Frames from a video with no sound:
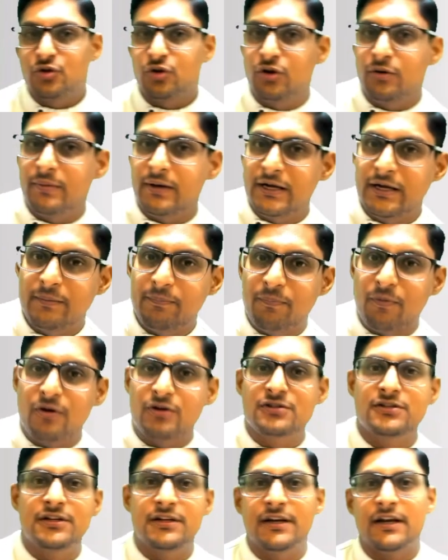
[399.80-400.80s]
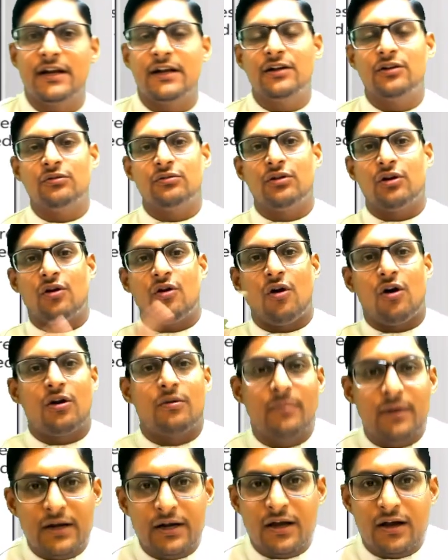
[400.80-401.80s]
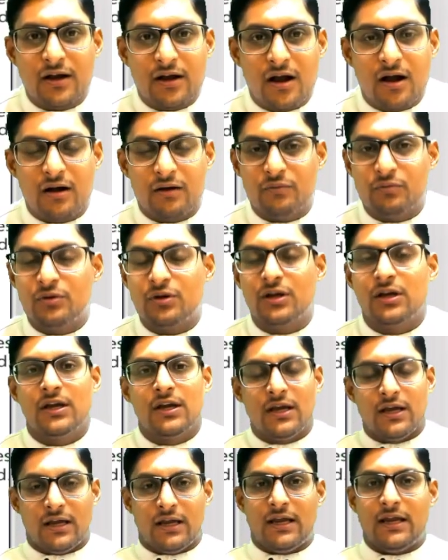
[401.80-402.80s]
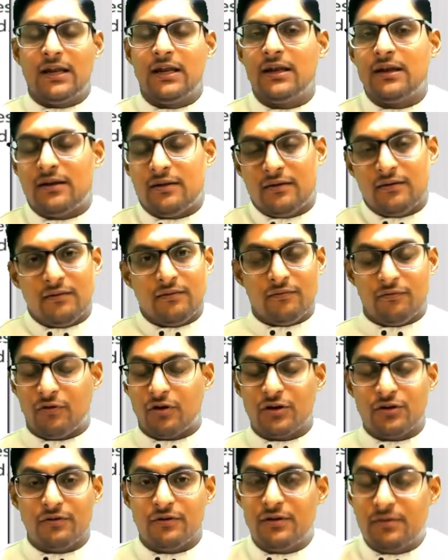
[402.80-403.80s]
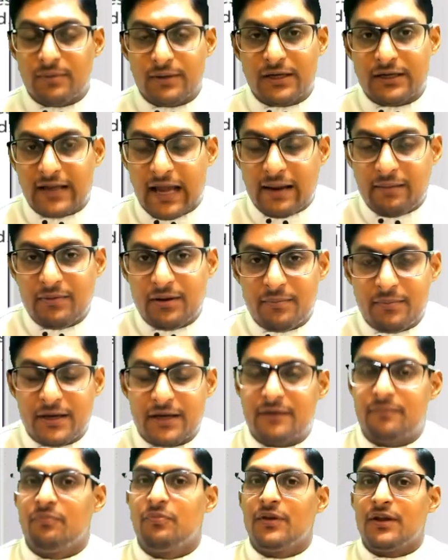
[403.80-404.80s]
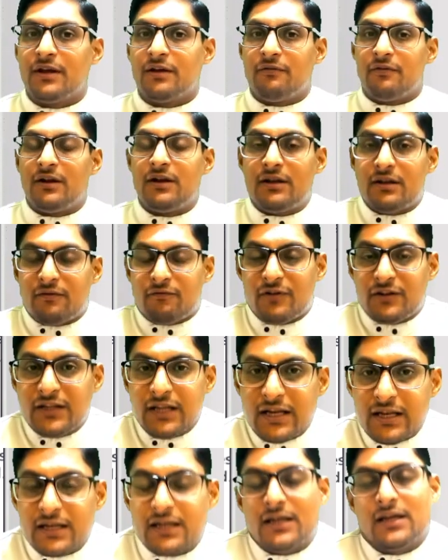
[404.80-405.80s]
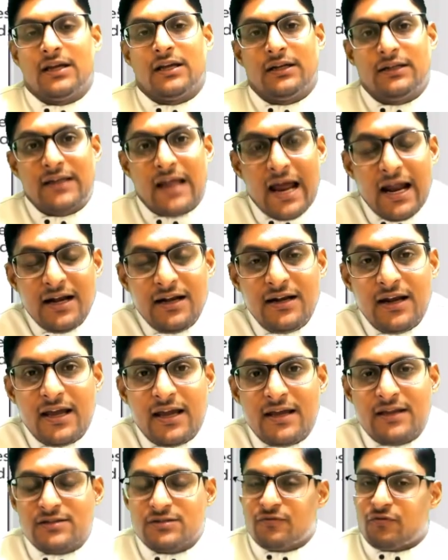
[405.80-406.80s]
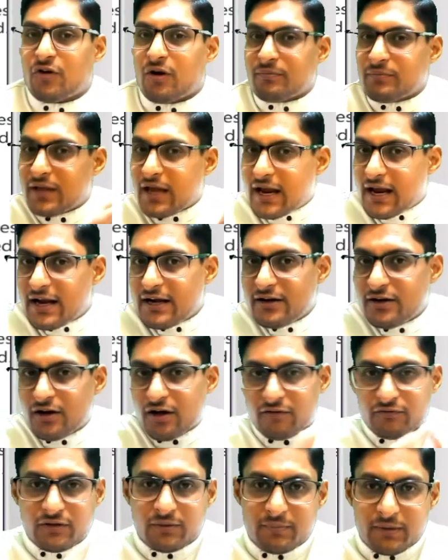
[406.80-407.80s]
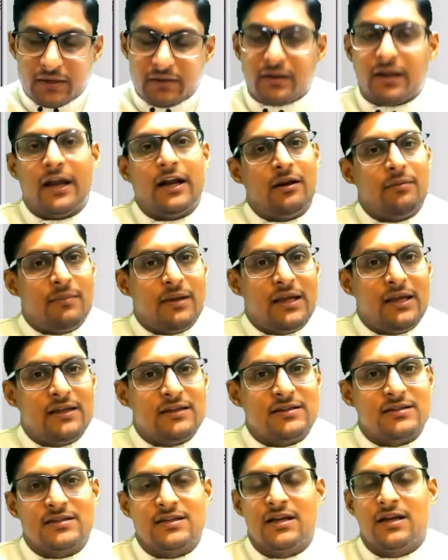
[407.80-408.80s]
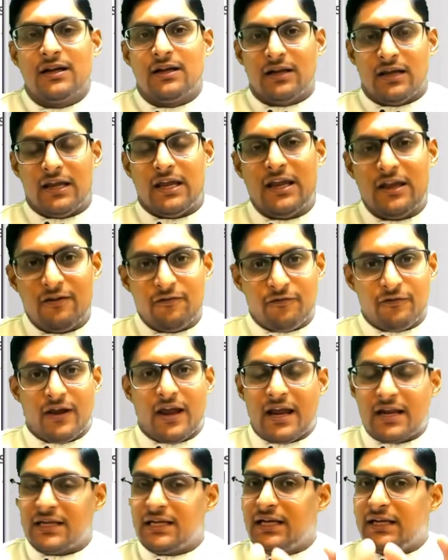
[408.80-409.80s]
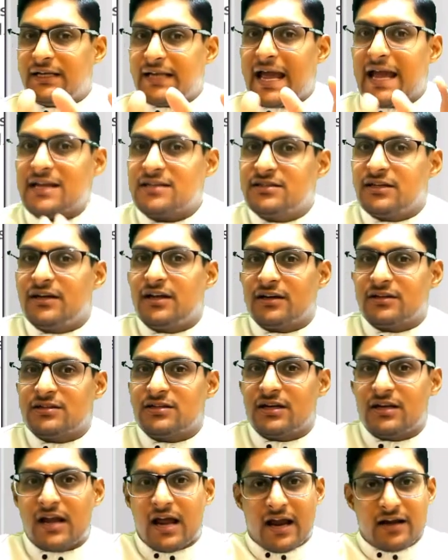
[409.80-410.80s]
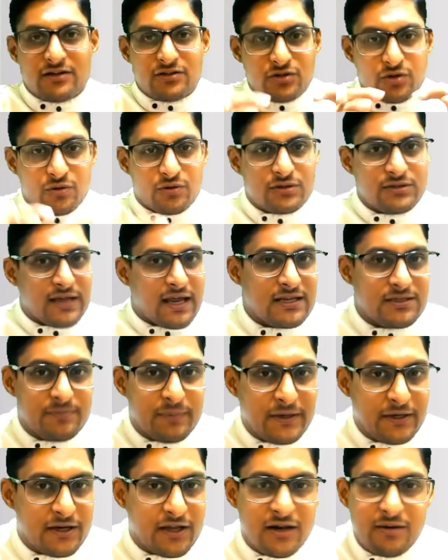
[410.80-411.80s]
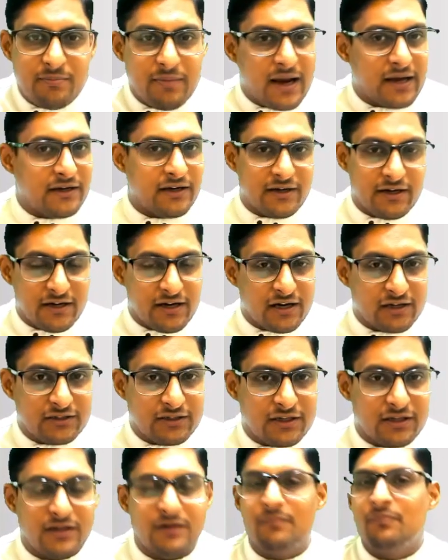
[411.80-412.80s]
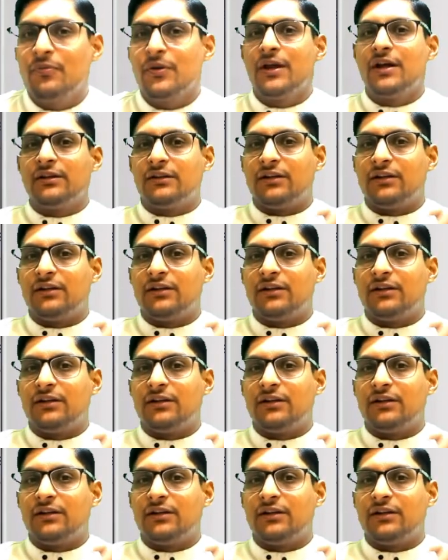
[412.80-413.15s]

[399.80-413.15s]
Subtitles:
should be deposited to the government account in what will be the time limit within 10 days from the end of the month. It means if any tax deduction at source has been done by the deductor